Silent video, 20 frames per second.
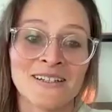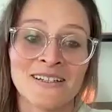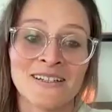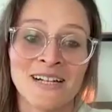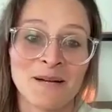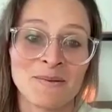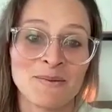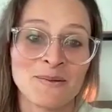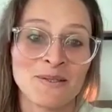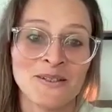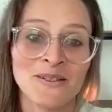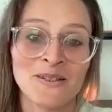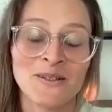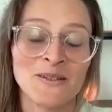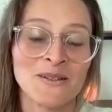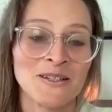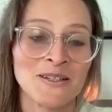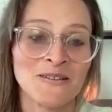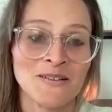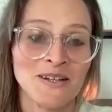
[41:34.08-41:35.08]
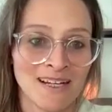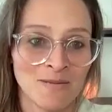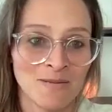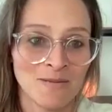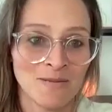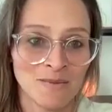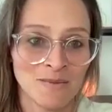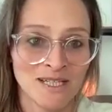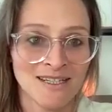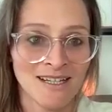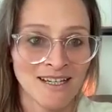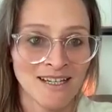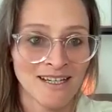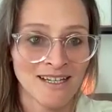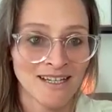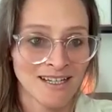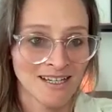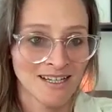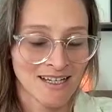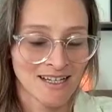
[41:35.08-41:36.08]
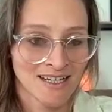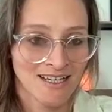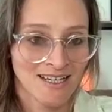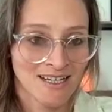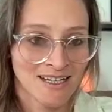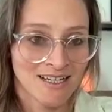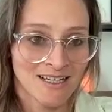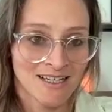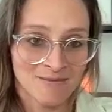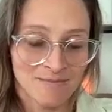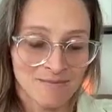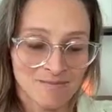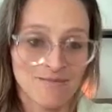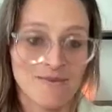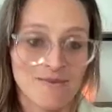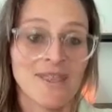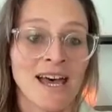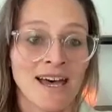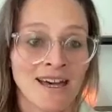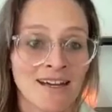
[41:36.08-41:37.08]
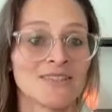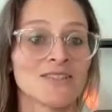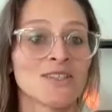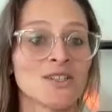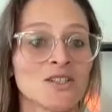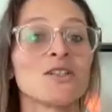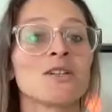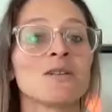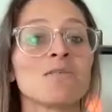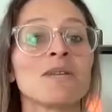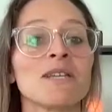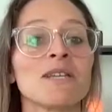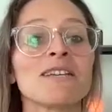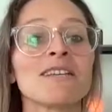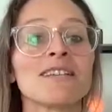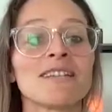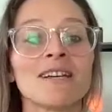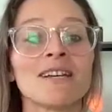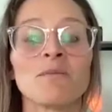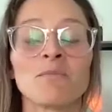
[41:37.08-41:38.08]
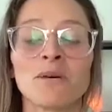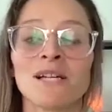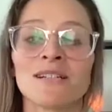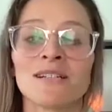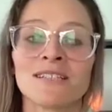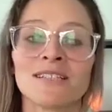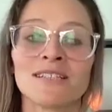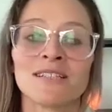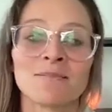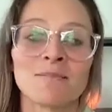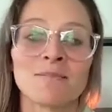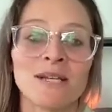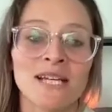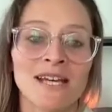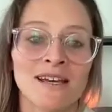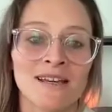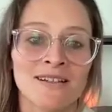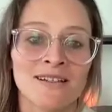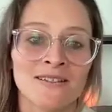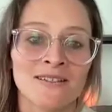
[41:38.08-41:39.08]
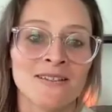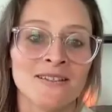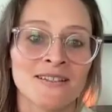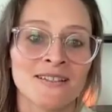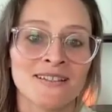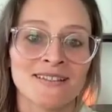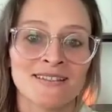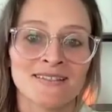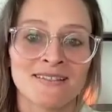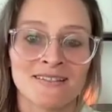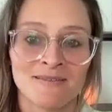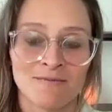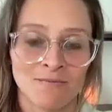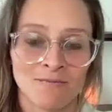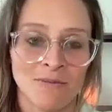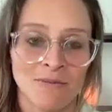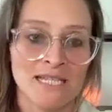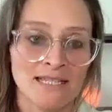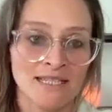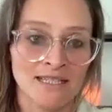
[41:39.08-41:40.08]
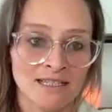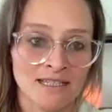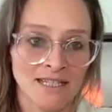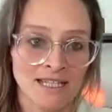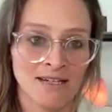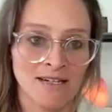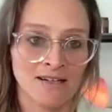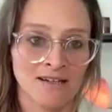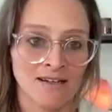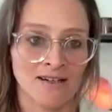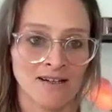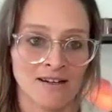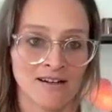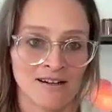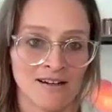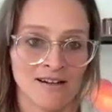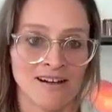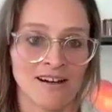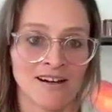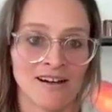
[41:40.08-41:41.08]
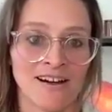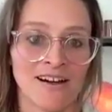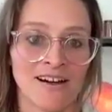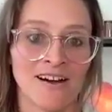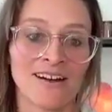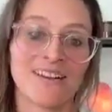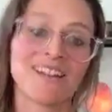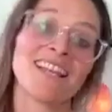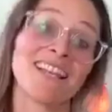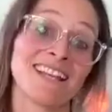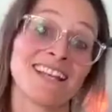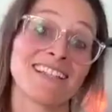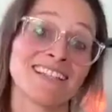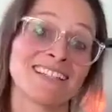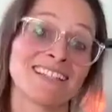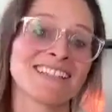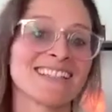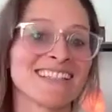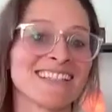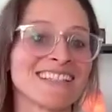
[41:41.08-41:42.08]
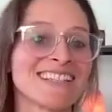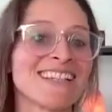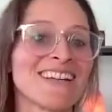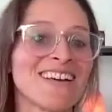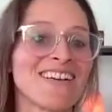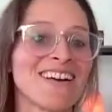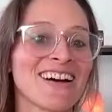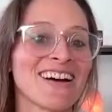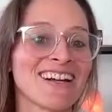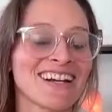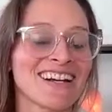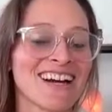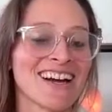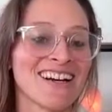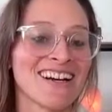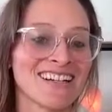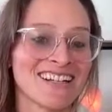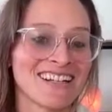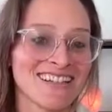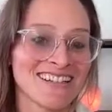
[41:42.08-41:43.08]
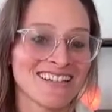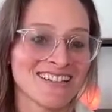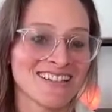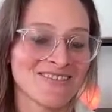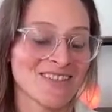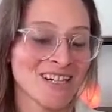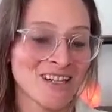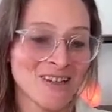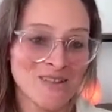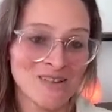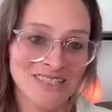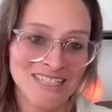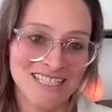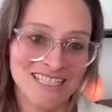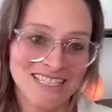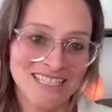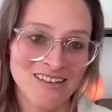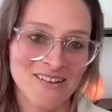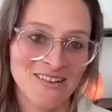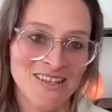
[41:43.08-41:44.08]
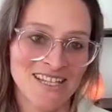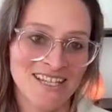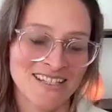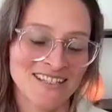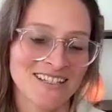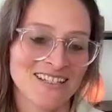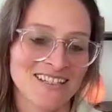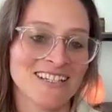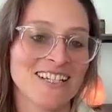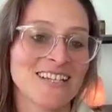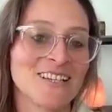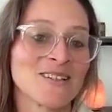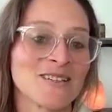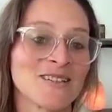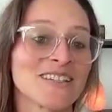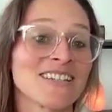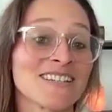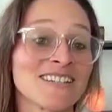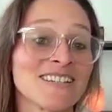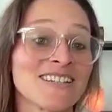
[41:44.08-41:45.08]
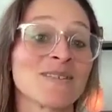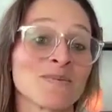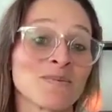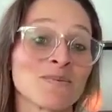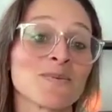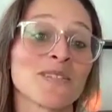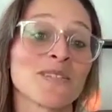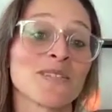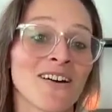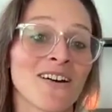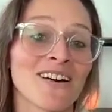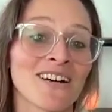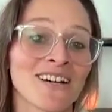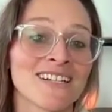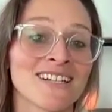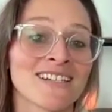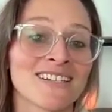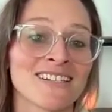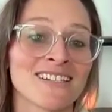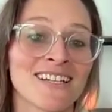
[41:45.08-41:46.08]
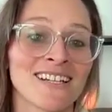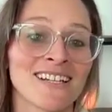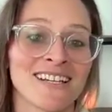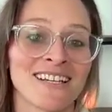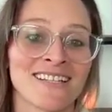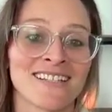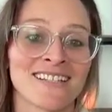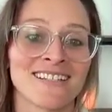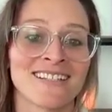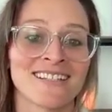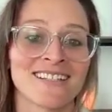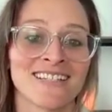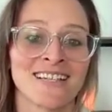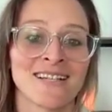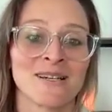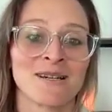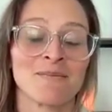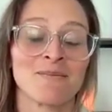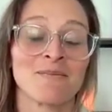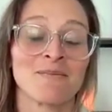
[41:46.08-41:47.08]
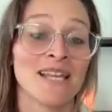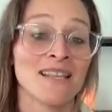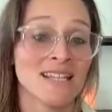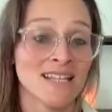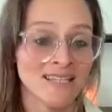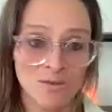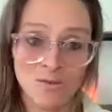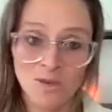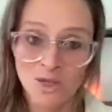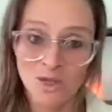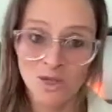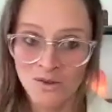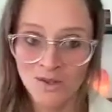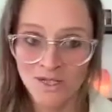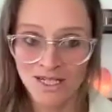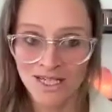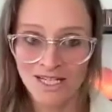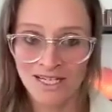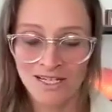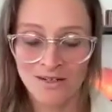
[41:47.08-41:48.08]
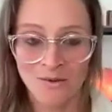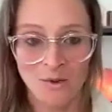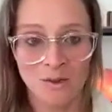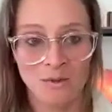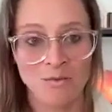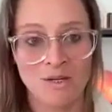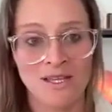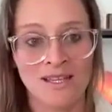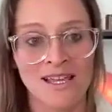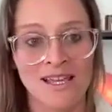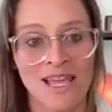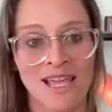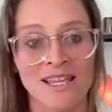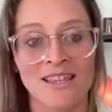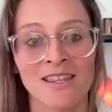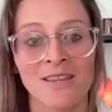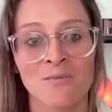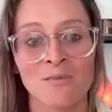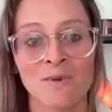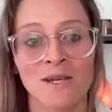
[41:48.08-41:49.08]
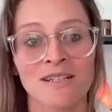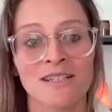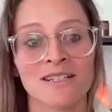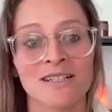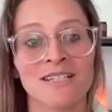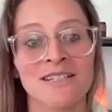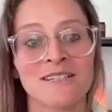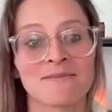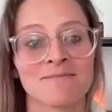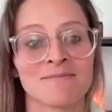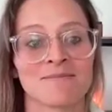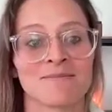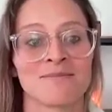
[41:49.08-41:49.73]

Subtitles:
you're absolutely right. I mean, that should be a pillar, because basically it is. We're only as healthy as our ecosystems are, and then community would be the 8th pillar.